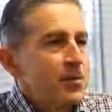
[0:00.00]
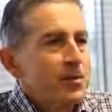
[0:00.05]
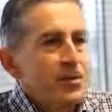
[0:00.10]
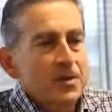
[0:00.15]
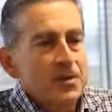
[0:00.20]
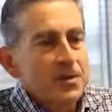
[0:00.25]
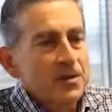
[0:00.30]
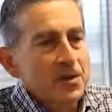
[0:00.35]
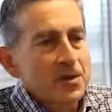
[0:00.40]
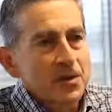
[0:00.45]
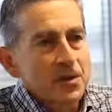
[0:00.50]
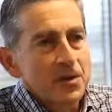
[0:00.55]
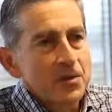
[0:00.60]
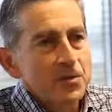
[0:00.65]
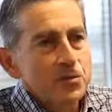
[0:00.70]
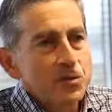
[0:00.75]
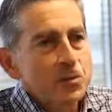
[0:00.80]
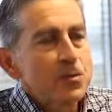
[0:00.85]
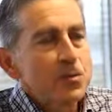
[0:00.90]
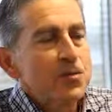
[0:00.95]
a
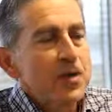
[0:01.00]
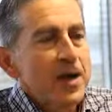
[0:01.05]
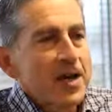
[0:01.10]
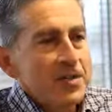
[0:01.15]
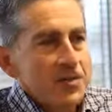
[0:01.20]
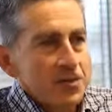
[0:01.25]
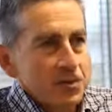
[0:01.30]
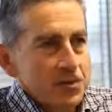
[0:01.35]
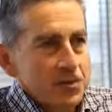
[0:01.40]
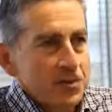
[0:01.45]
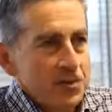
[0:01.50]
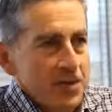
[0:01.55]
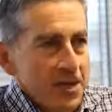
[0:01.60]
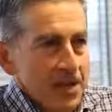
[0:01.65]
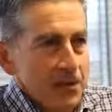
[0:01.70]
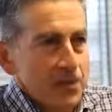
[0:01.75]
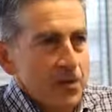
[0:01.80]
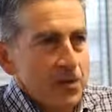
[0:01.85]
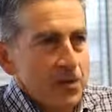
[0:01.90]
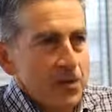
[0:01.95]
cerebral vascular
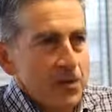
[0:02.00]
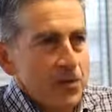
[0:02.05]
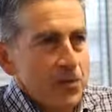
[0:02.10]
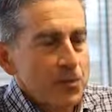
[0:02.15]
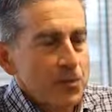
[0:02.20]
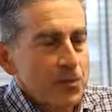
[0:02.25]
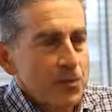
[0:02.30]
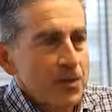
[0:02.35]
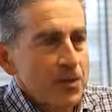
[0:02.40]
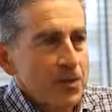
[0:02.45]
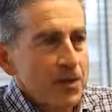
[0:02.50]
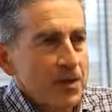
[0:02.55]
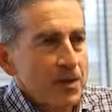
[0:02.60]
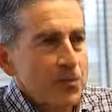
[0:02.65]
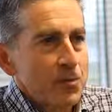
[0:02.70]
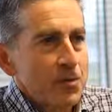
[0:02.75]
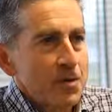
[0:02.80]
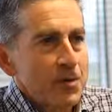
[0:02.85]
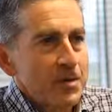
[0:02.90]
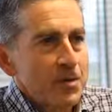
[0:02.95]
exam where we
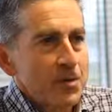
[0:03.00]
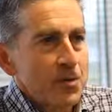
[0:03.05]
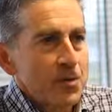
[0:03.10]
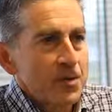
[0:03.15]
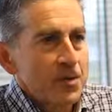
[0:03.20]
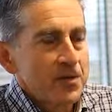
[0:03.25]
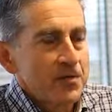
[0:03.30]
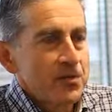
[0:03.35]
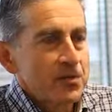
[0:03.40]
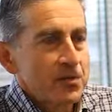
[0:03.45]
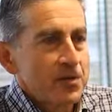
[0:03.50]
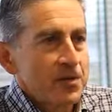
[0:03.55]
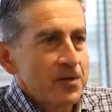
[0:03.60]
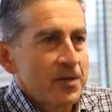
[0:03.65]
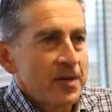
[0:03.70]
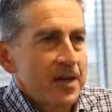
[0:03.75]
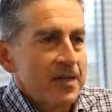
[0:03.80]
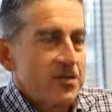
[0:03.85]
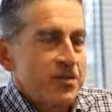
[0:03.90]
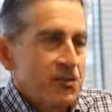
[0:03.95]
have criteria
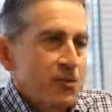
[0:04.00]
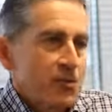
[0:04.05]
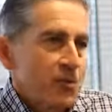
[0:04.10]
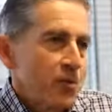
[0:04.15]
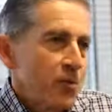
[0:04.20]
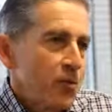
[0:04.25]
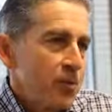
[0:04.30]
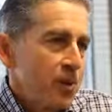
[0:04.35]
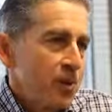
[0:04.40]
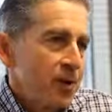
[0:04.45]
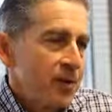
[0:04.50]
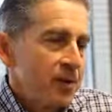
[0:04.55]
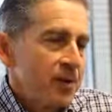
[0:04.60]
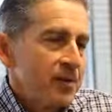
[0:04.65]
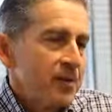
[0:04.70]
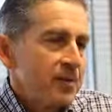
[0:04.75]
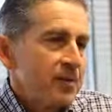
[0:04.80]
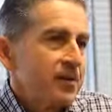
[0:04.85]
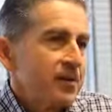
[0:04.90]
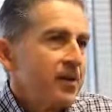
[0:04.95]
for external
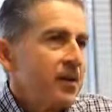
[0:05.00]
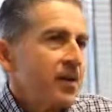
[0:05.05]
carotid and